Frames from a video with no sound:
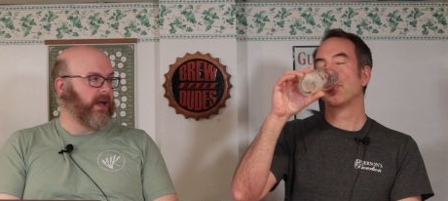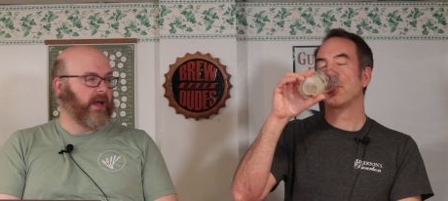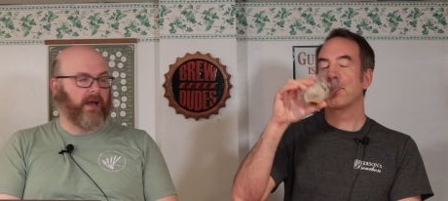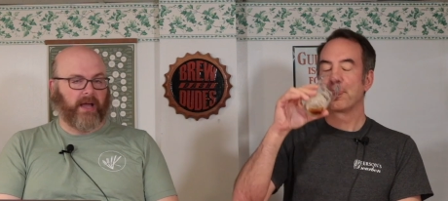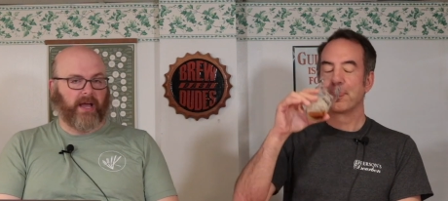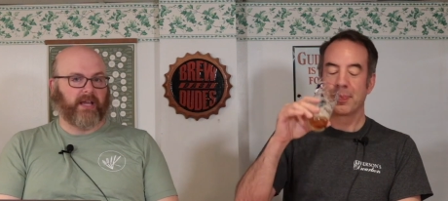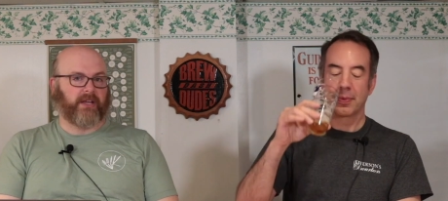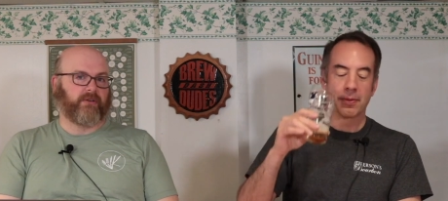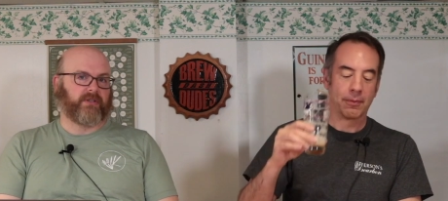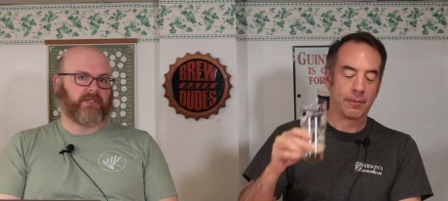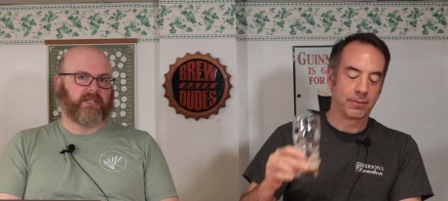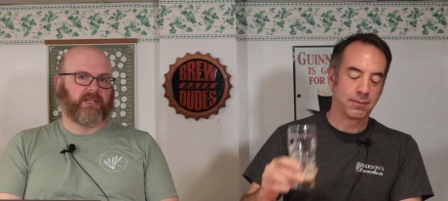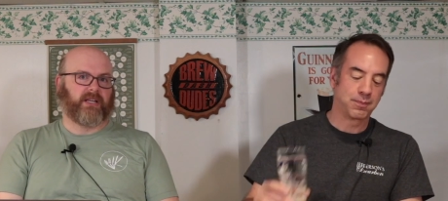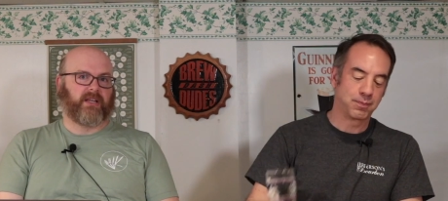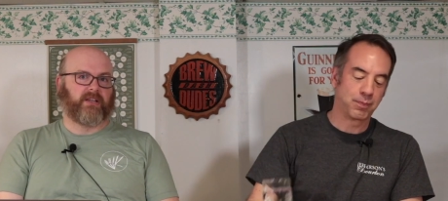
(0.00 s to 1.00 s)
Speaker 1: uh,
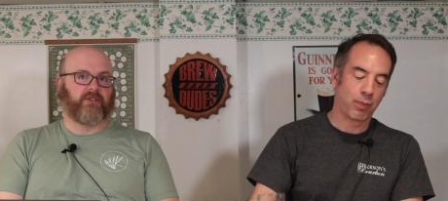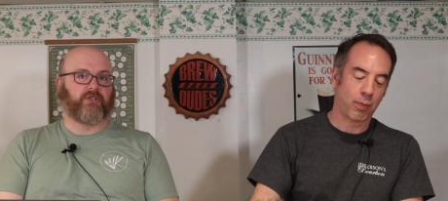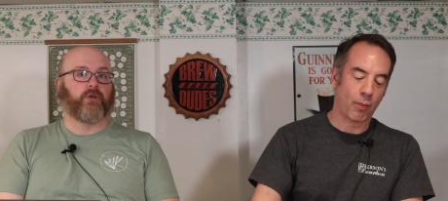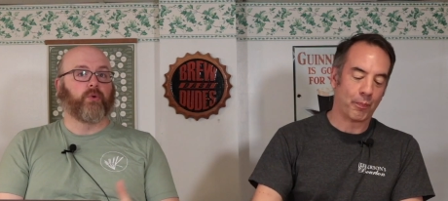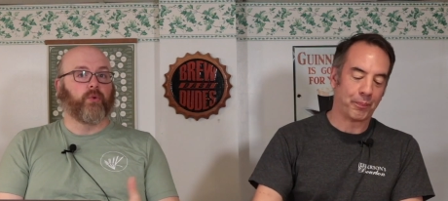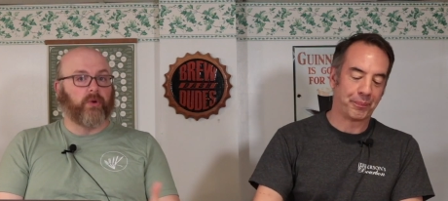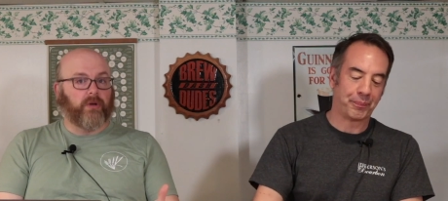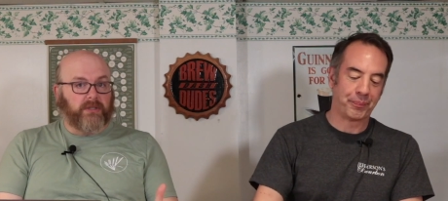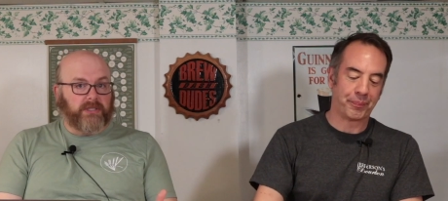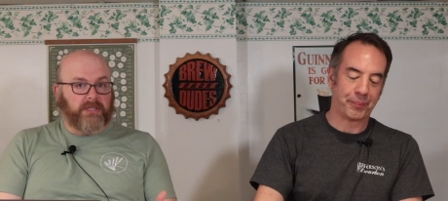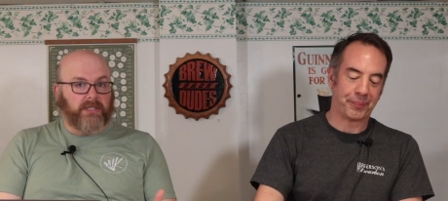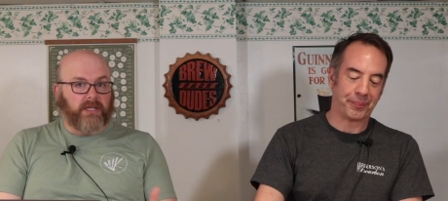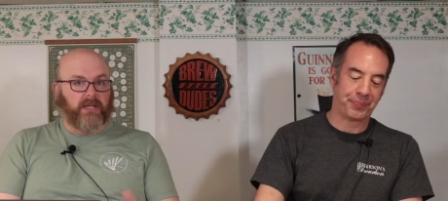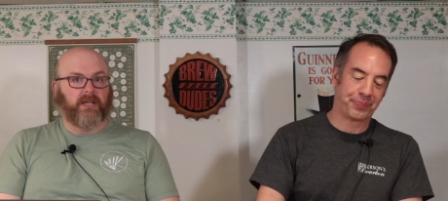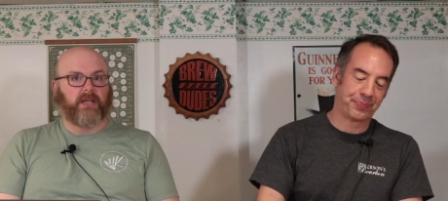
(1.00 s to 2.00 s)
accuracy
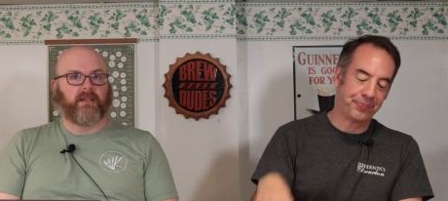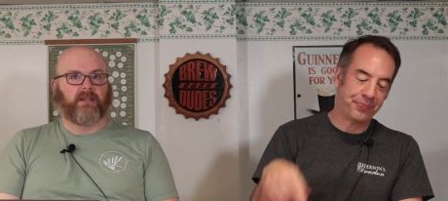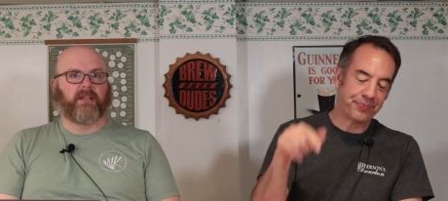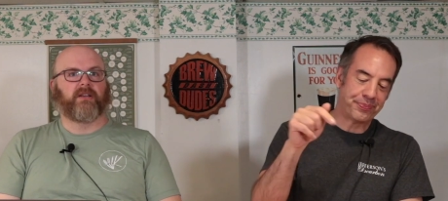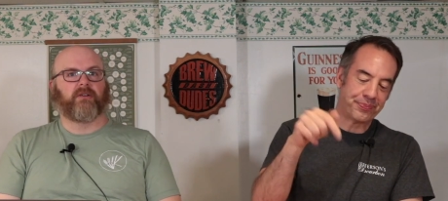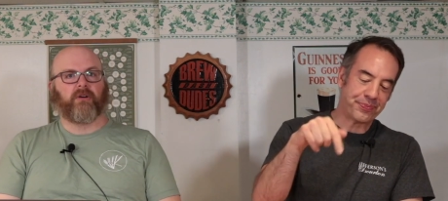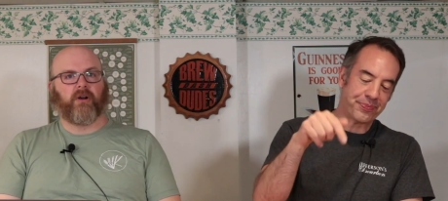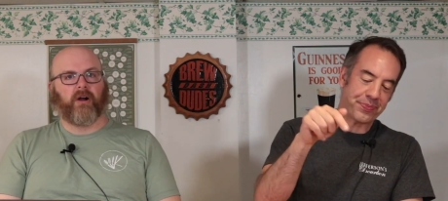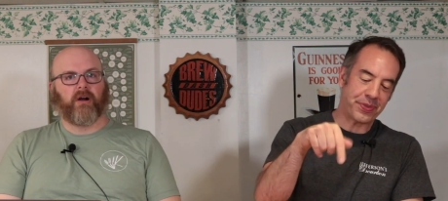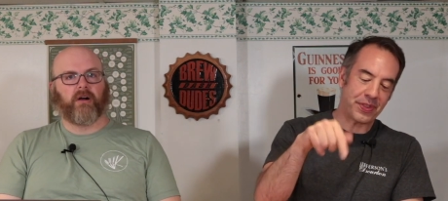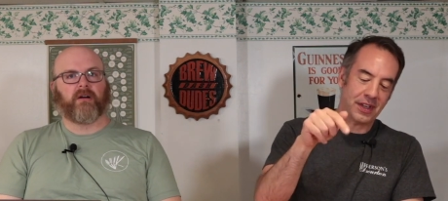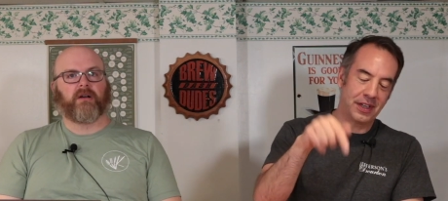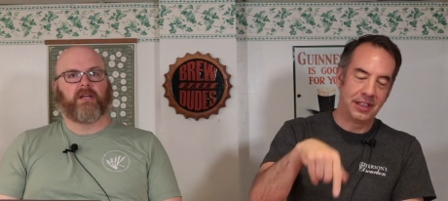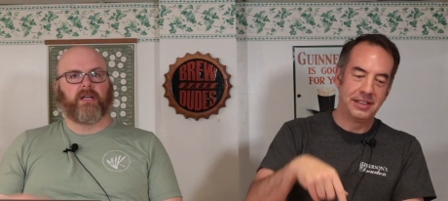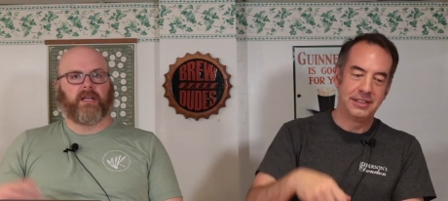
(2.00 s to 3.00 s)
tools than there
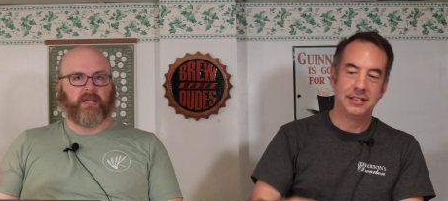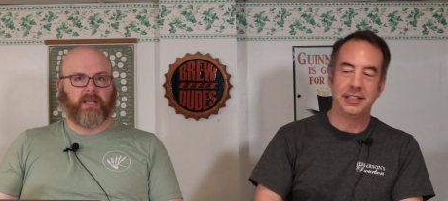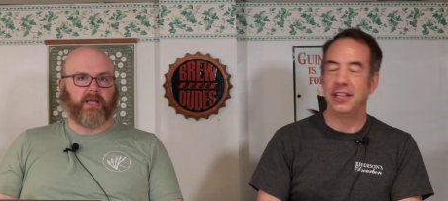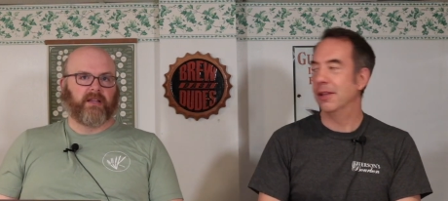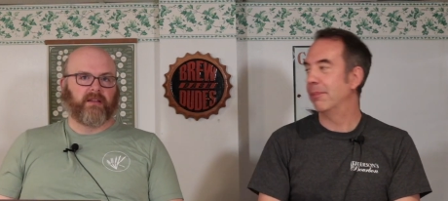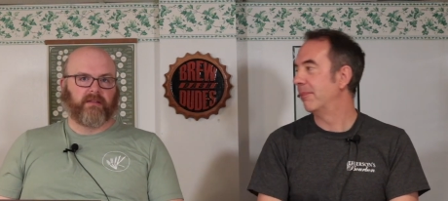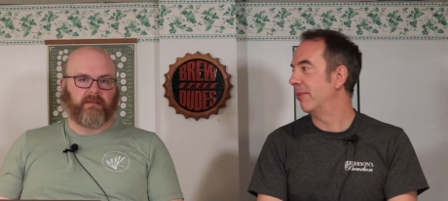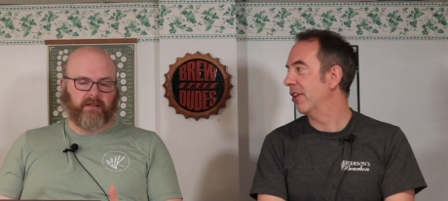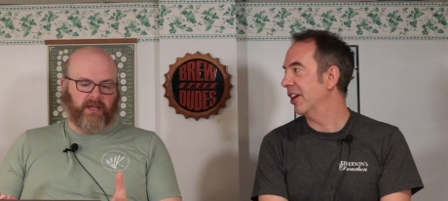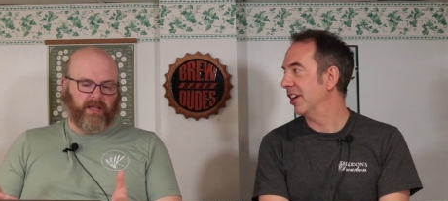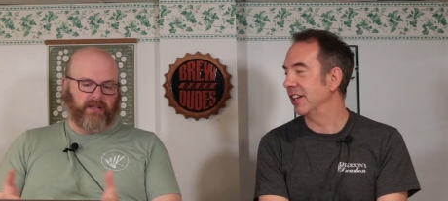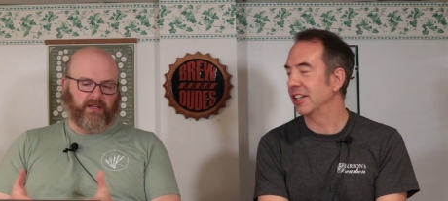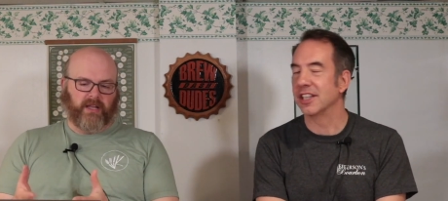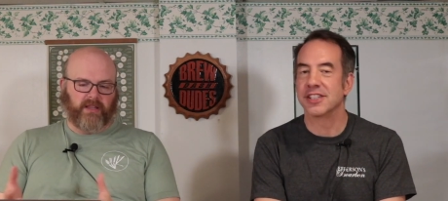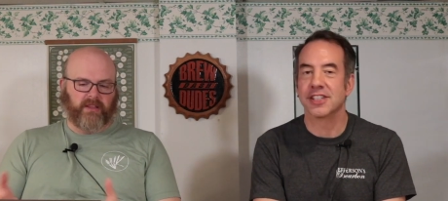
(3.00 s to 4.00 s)
are in, in, the,
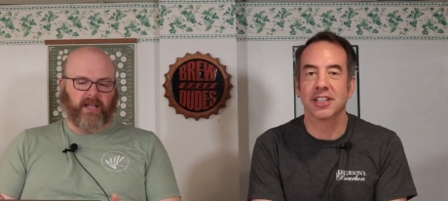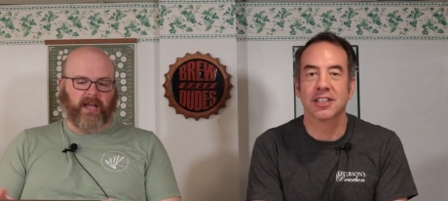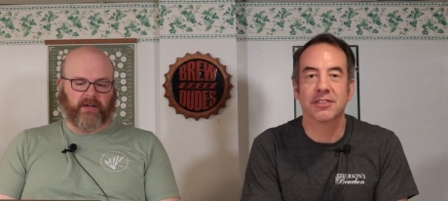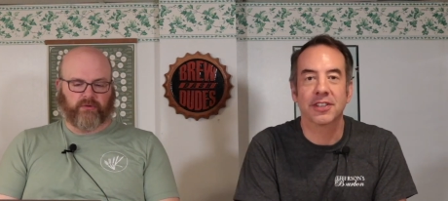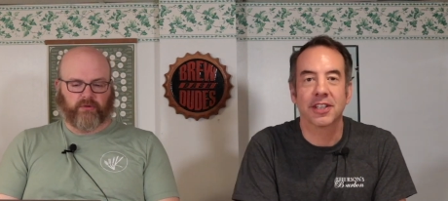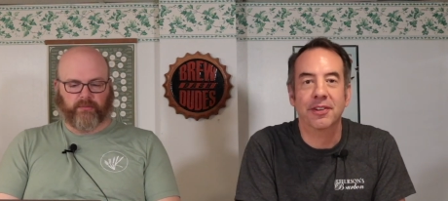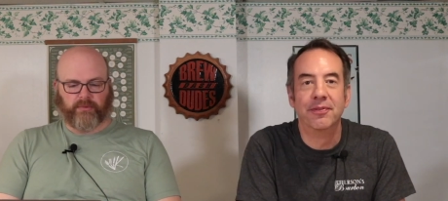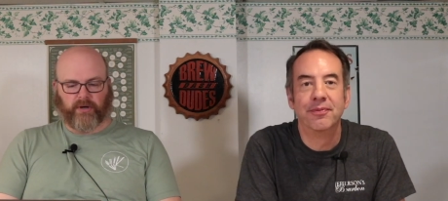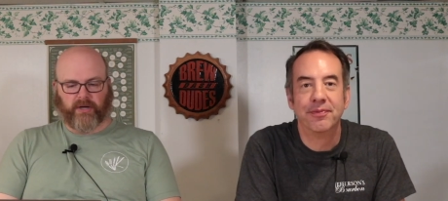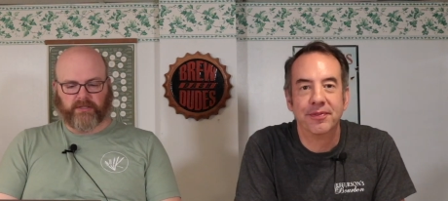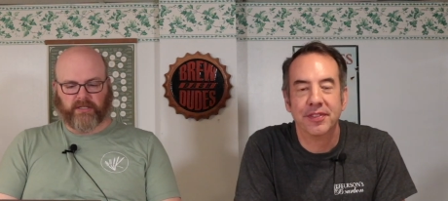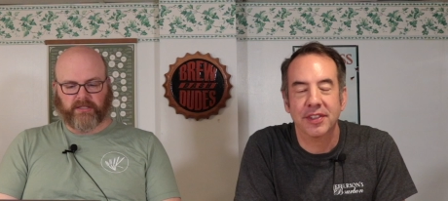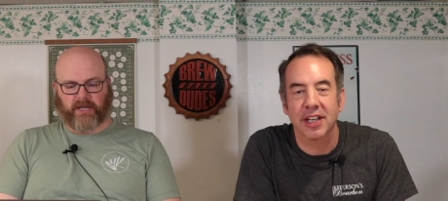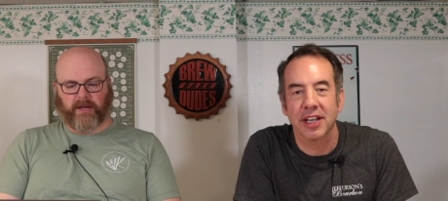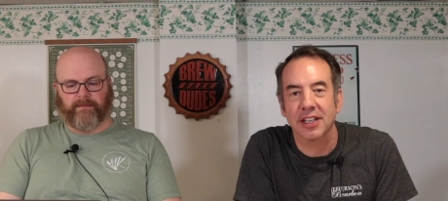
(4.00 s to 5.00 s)
in, in the actual process.